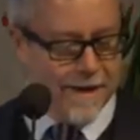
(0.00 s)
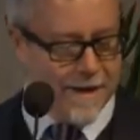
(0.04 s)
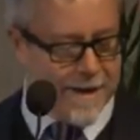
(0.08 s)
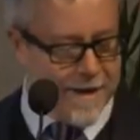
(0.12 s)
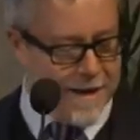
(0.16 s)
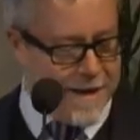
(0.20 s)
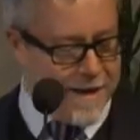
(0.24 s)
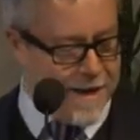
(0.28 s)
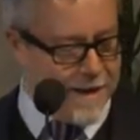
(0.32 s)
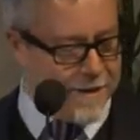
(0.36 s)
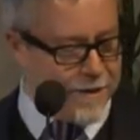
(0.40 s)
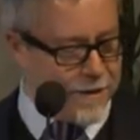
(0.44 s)

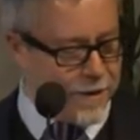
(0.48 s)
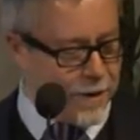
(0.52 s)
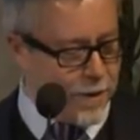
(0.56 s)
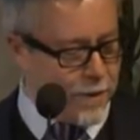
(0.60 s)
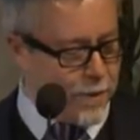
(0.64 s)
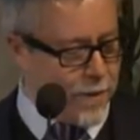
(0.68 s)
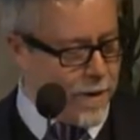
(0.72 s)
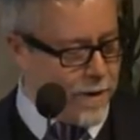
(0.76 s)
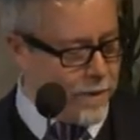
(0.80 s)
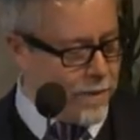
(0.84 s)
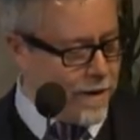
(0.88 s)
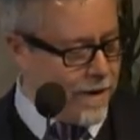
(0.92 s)
And
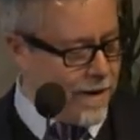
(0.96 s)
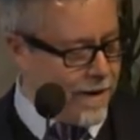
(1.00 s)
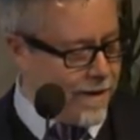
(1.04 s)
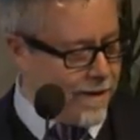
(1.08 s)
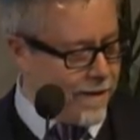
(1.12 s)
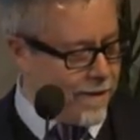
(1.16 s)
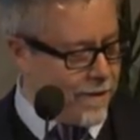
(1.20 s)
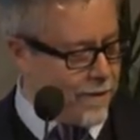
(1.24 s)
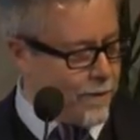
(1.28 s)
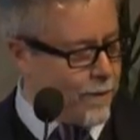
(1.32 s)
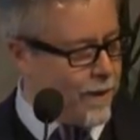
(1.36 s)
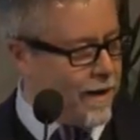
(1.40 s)
so
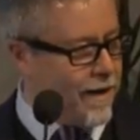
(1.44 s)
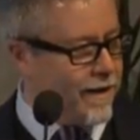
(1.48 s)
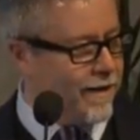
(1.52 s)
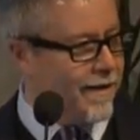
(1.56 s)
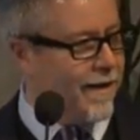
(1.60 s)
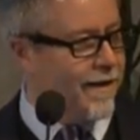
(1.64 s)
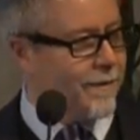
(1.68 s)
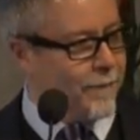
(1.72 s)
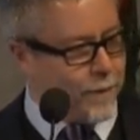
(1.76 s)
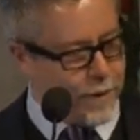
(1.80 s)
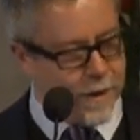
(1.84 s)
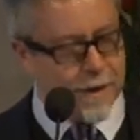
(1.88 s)

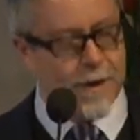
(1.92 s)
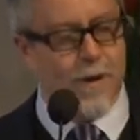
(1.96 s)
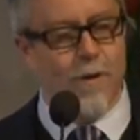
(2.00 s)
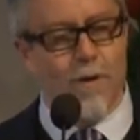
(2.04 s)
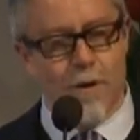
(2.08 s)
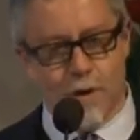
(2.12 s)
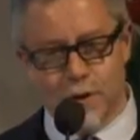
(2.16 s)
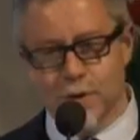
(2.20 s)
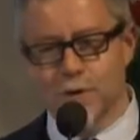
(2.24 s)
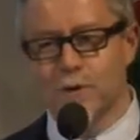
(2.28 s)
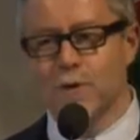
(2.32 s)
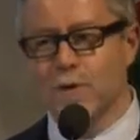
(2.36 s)
I want to go
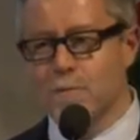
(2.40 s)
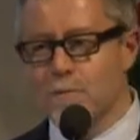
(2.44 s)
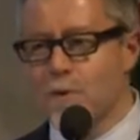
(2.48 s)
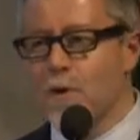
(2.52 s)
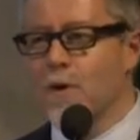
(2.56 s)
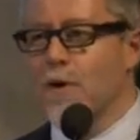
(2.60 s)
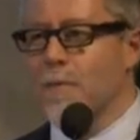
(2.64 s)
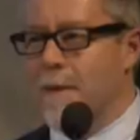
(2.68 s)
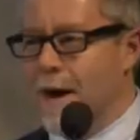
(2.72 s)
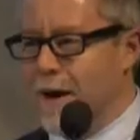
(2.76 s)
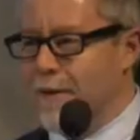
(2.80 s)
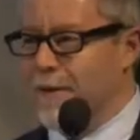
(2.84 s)
on and talk
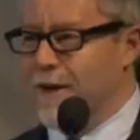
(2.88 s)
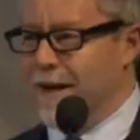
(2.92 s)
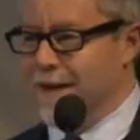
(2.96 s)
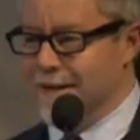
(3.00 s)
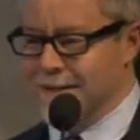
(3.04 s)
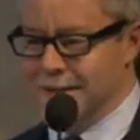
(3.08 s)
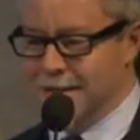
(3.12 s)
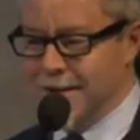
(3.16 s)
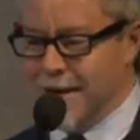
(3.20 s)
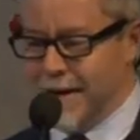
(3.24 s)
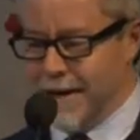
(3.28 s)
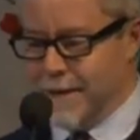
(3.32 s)
more about that
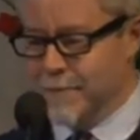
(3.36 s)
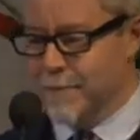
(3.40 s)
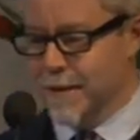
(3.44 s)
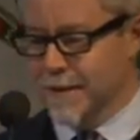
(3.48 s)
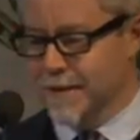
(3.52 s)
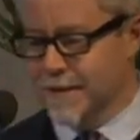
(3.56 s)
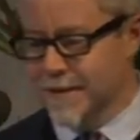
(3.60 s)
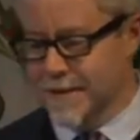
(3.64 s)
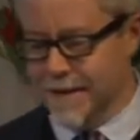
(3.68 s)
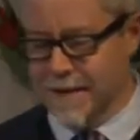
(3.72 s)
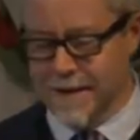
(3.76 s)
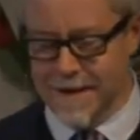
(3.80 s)
tonight,
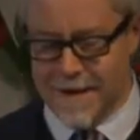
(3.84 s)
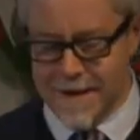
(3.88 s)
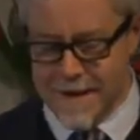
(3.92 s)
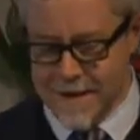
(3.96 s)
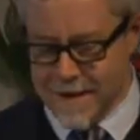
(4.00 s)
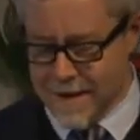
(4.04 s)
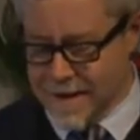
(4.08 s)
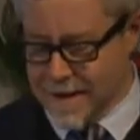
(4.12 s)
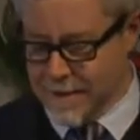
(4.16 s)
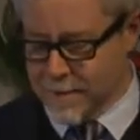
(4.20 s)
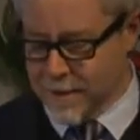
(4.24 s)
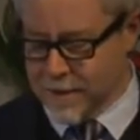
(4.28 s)
but
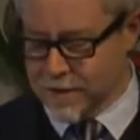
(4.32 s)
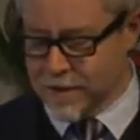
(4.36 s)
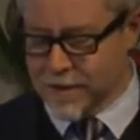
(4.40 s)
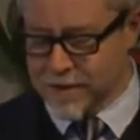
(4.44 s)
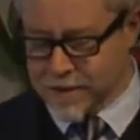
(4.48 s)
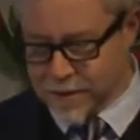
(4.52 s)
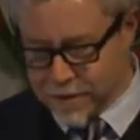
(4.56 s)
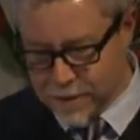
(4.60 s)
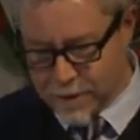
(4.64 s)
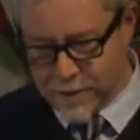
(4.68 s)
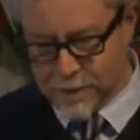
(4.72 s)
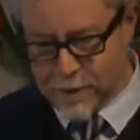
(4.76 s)
just
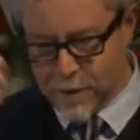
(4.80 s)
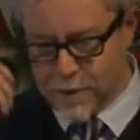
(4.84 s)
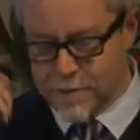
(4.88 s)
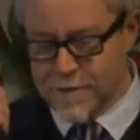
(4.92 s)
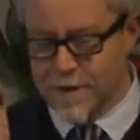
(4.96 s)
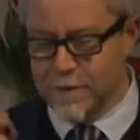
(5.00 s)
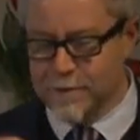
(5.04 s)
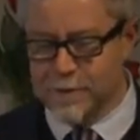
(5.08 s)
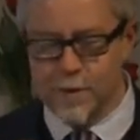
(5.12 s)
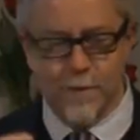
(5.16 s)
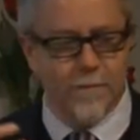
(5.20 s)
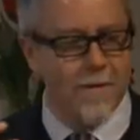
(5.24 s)
so if you
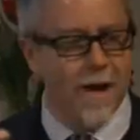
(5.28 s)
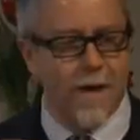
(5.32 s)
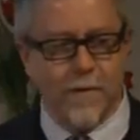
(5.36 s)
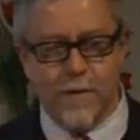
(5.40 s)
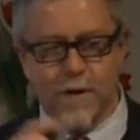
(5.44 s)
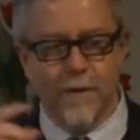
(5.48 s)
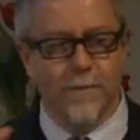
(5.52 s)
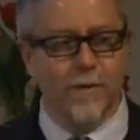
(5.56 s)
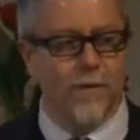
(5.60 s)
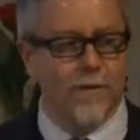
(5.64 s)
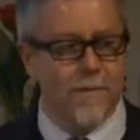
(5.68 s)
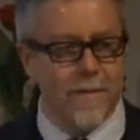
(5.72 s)
do
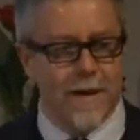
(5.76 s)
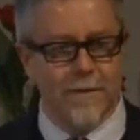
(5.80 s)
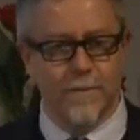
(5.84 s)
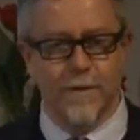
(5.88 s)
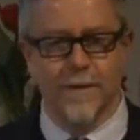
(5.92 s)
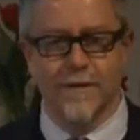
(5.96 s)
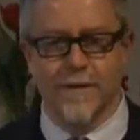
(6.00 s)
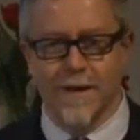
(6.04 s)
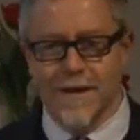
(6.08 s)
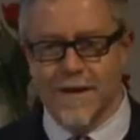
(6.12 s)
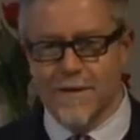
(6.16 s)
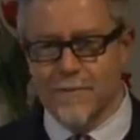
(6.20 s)
nothing but
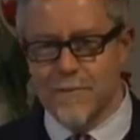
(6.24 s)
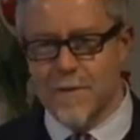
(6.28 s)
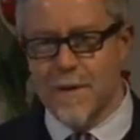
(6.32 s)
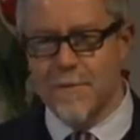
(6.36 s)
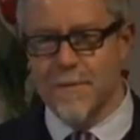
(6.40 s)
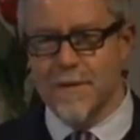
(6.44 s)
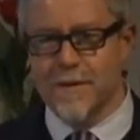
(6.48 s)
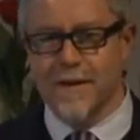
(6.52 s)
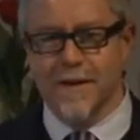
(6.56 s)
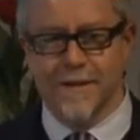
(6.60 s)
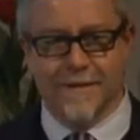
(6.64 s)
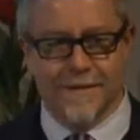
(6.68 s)

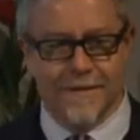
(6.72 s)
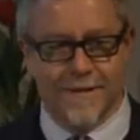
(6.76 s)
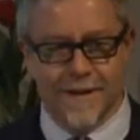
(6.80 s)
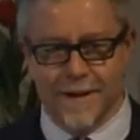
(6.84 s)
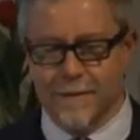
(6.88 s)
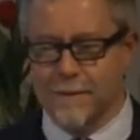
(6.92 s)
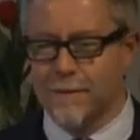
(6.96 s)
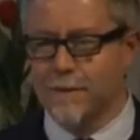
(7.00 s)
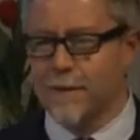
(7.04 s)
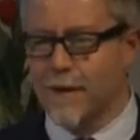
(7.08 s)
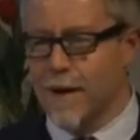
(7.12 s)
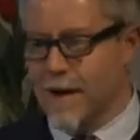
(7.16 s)
remember
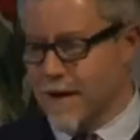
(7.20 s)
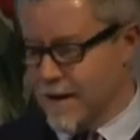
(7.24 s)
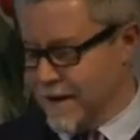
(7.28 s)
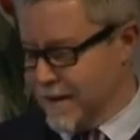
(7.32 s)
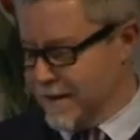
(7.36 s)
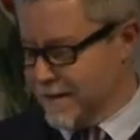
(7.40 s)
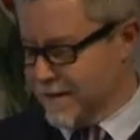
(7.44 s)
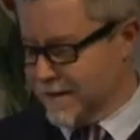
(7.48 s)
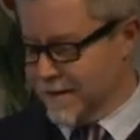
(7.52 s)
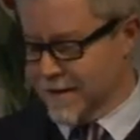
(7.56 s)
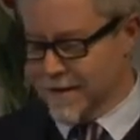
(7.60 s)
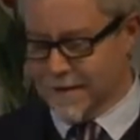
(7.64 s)
that
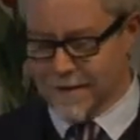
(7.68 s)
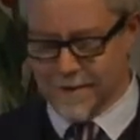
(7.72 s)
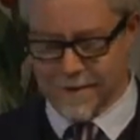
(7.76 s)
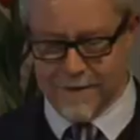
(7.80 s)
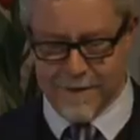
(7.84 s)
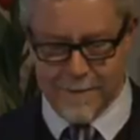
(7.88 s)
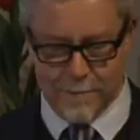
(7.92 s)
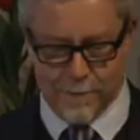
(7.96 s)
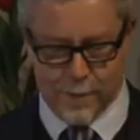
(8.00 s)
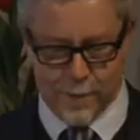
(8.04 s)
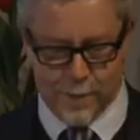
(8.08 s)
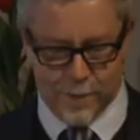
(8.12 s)
flies are
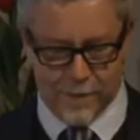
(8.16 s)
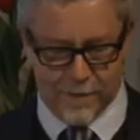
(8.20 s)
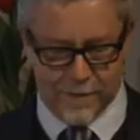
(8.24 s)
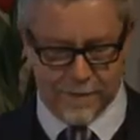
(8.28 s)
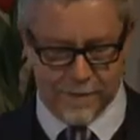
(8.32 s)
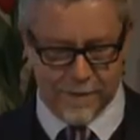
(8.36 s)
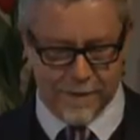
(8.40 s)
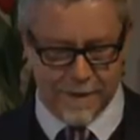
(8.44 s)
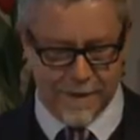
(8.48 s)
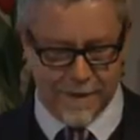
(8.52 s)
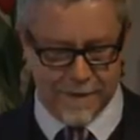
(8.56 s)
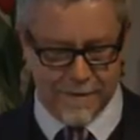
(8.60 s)

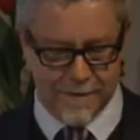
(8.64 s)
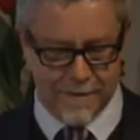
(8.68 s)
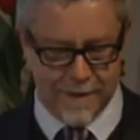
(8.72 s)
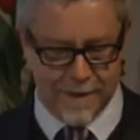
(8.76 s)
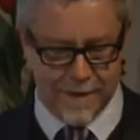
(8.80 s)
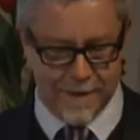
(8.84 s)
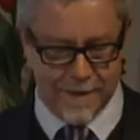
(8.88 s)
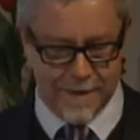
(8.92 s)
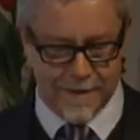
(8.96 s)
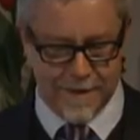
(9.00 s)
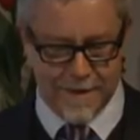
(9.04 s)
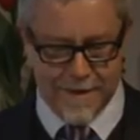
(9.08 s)
important
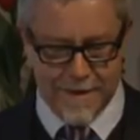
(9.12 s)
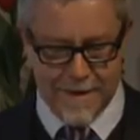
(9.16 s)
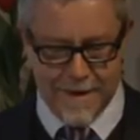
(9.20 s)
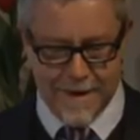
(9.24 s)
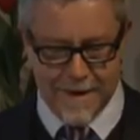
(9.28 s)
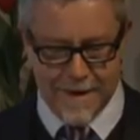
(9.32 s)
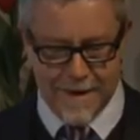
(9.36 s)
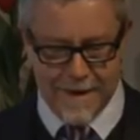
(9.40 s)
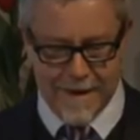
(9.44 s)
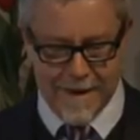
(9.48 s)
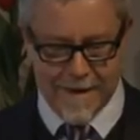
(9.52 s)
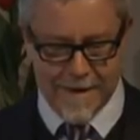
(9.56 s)

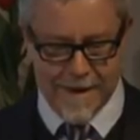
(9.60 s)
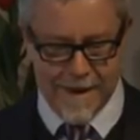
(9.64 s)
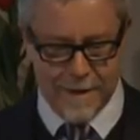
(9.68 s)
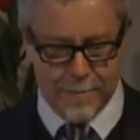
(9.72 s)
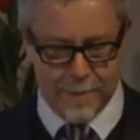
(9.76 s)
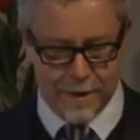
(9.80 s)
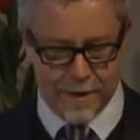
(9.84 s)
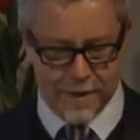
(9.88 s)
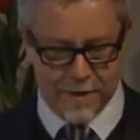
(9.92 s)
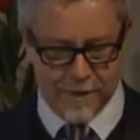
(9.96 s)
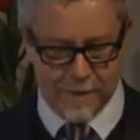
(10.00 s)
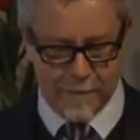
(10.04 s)

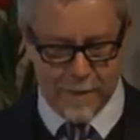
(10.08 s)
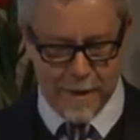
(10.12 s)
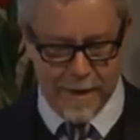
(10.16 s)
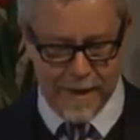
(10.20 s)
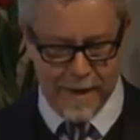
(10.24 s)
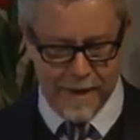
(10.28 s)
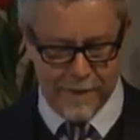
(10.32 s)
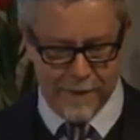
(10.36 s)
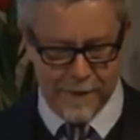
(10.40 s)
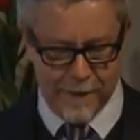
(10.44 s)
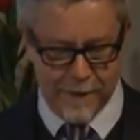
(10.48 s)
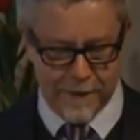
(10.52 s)
enablers of
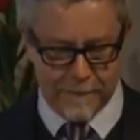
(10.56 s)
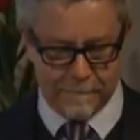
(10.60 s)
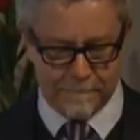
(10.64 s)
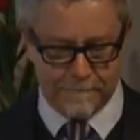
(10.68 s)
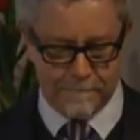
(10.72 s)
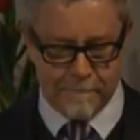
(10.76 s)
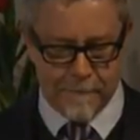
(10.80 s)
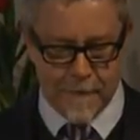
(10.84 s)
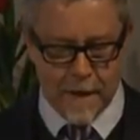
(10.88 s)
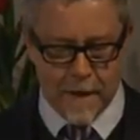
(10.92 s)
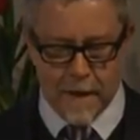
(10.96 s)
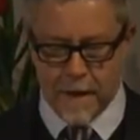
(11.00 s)
behavior.
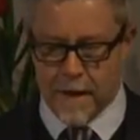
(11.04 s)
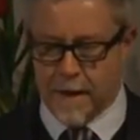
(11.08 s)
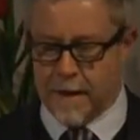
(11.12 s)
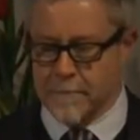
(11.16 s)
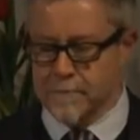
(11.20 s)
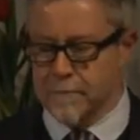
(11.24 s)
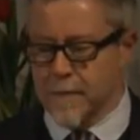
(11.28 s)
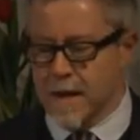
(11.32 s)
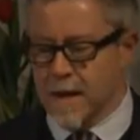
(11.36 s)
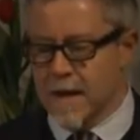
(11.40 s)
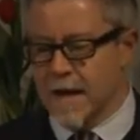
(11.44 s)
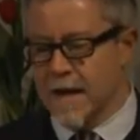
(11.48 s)

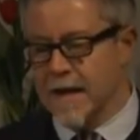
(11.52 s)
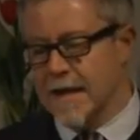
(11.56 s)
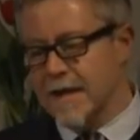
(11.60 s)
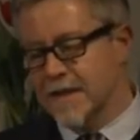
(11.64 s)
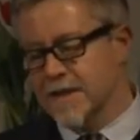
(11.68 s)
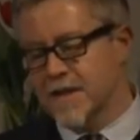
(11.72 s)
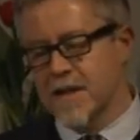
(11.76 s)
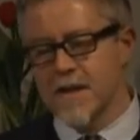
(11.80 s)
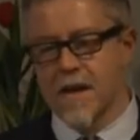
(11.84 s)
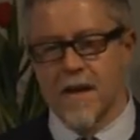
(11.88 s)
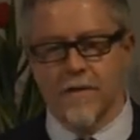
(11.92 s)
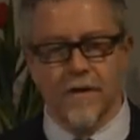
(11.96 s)

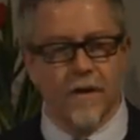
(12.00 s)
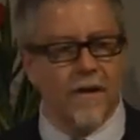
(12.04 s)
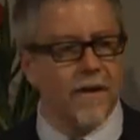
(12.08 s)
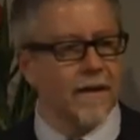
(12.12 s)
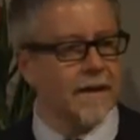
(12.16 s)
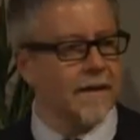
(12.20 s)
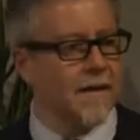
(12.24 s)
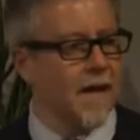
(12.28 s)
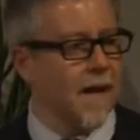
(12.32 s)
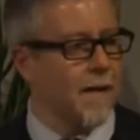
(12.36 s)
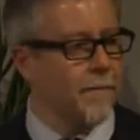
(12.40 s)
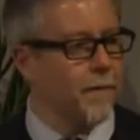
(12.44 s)
Here's another
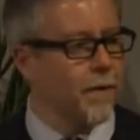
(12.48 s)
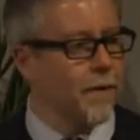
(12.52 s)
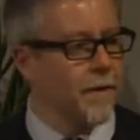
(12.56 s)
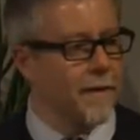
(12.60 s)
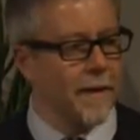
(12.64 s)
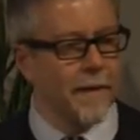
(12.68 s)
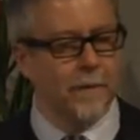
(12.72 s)
example, a little